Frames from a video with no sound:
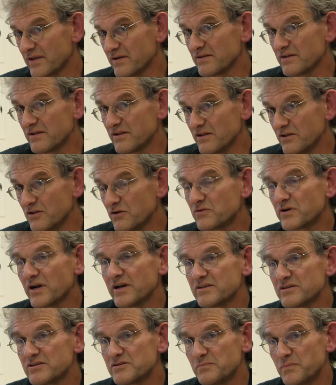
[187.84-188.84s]
look
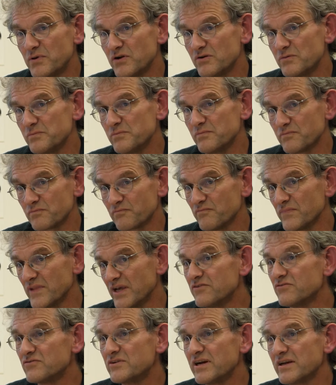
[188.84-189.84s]
at this plume
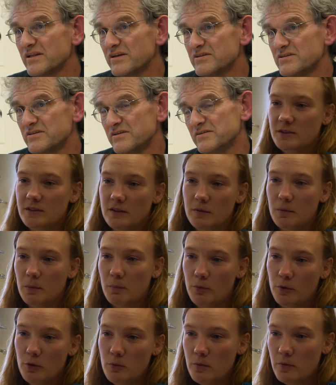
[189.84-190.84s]
in reality. We set up a
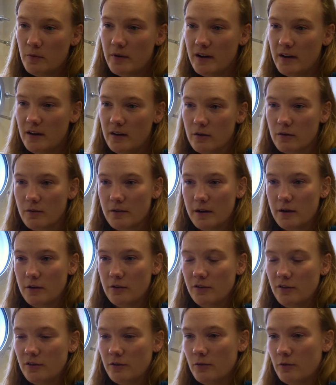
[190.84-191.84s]
plume array
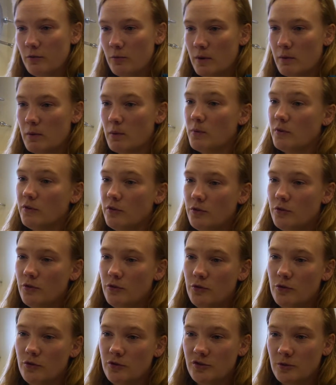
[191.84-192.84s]
around where we wanted
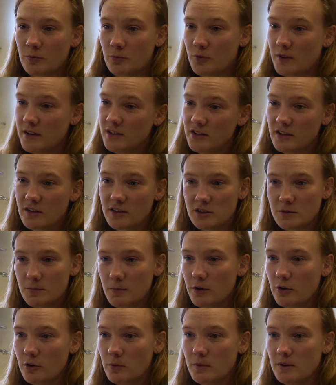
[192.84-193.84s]
to do some dredging
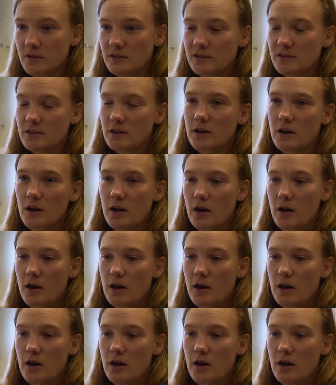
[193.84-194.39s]
experiments.